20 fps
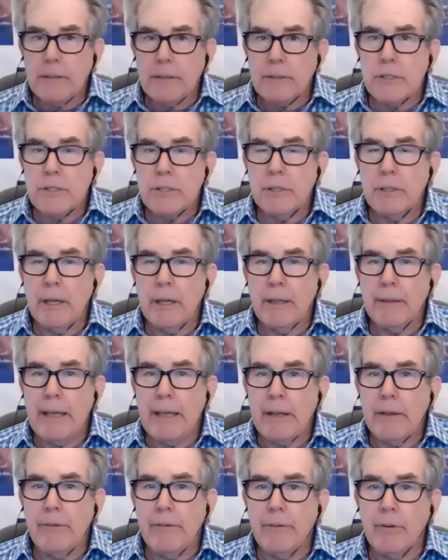Celaya,
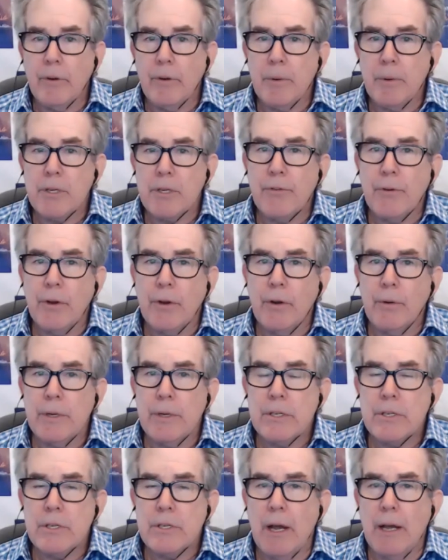thank you very much for your
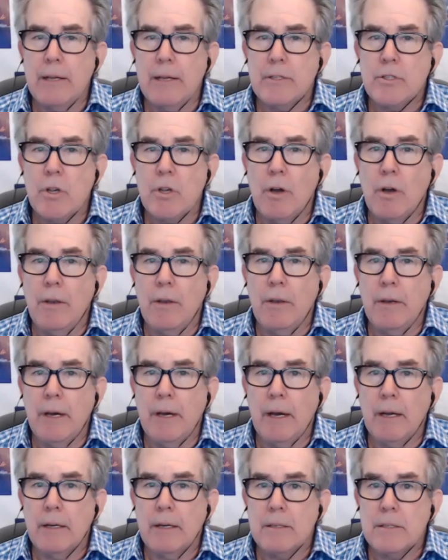insights
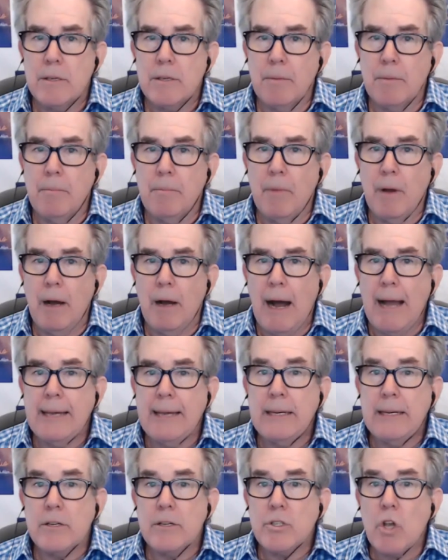on some
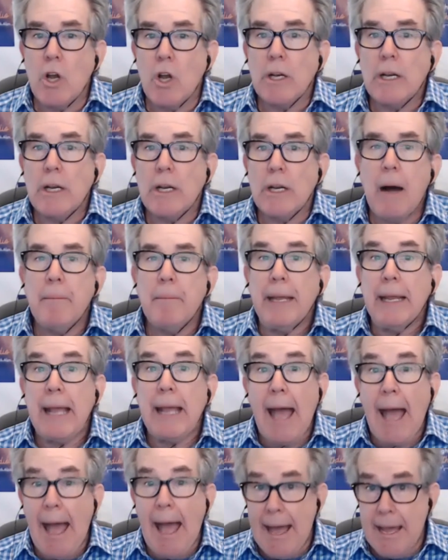ideas on
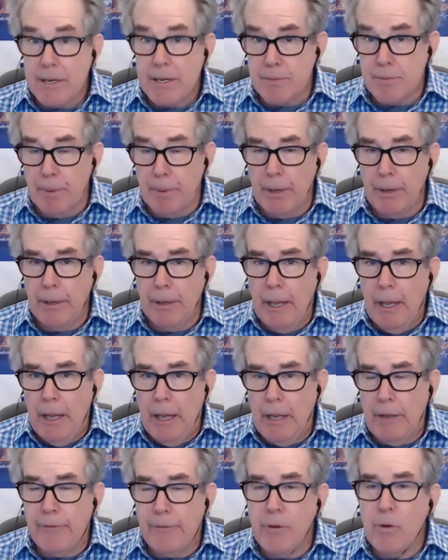calming asthma.
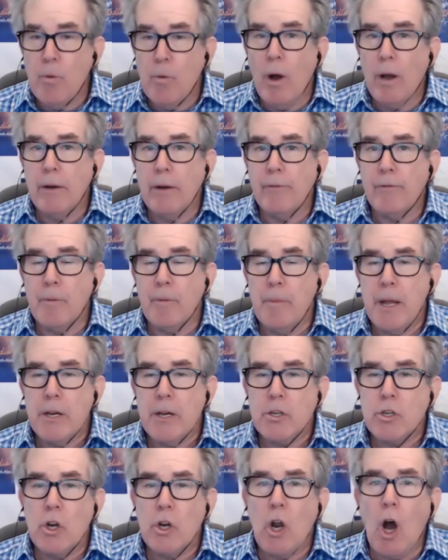If you want
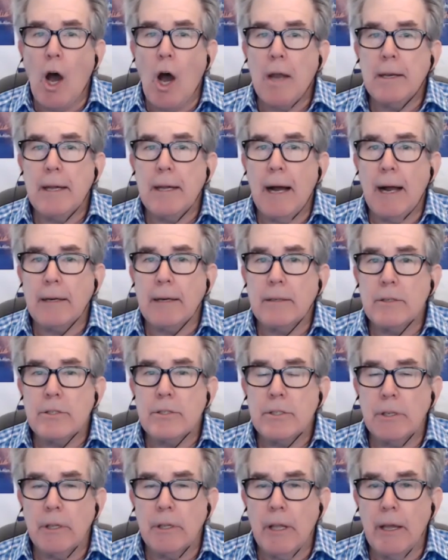information on Dr.
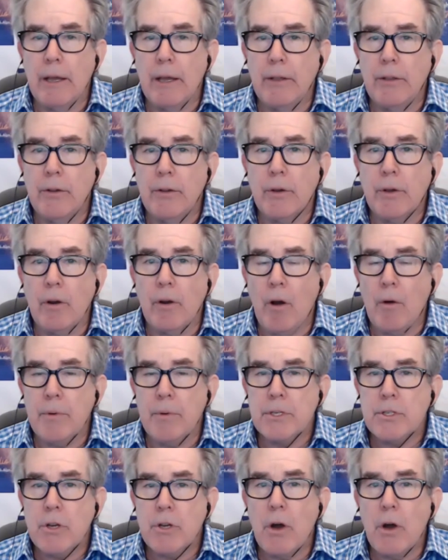Celaya, you can
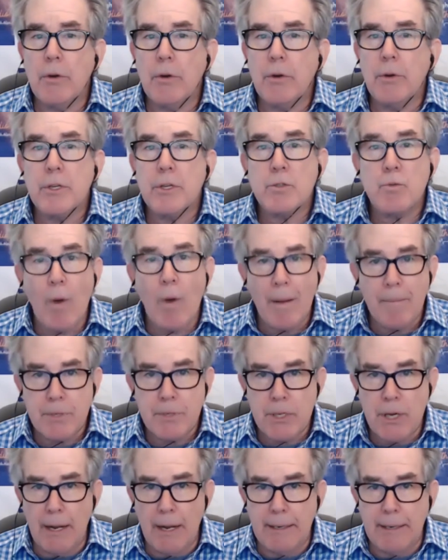always go to his
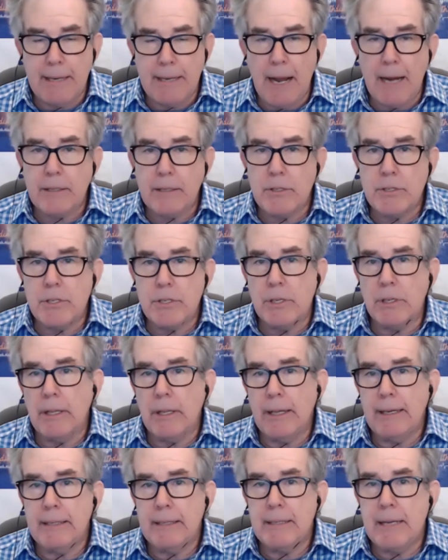website,
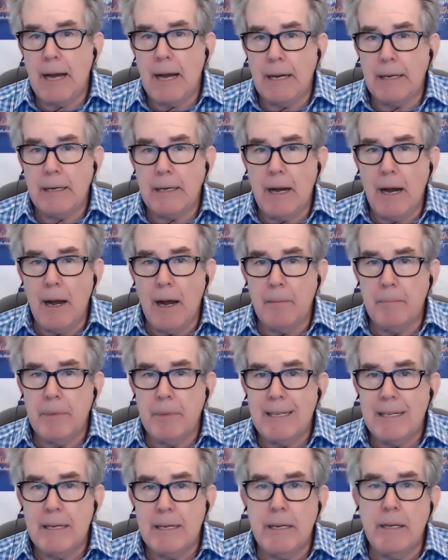drcelaya.com,
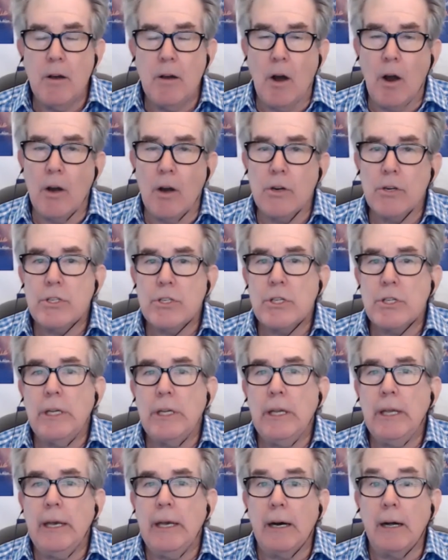
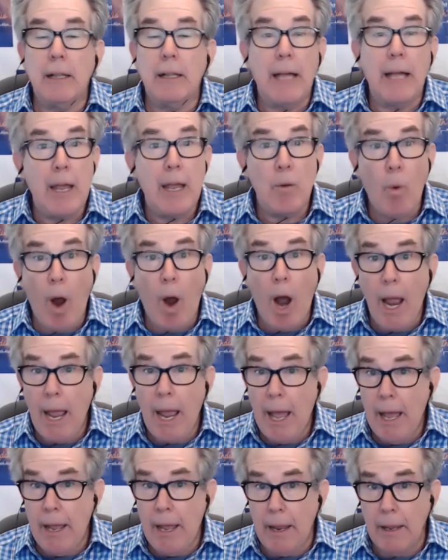
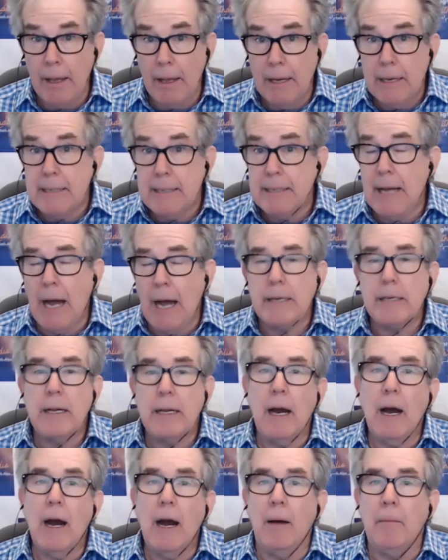
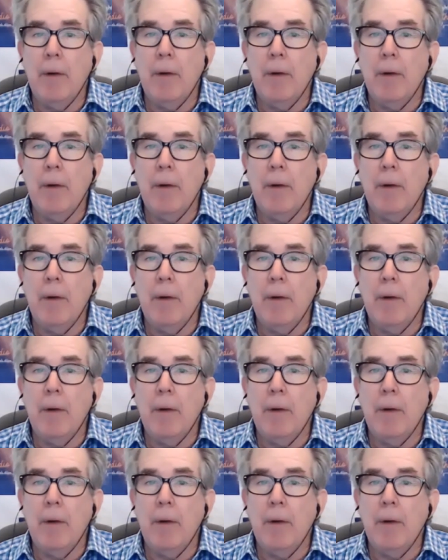drcelaya.com.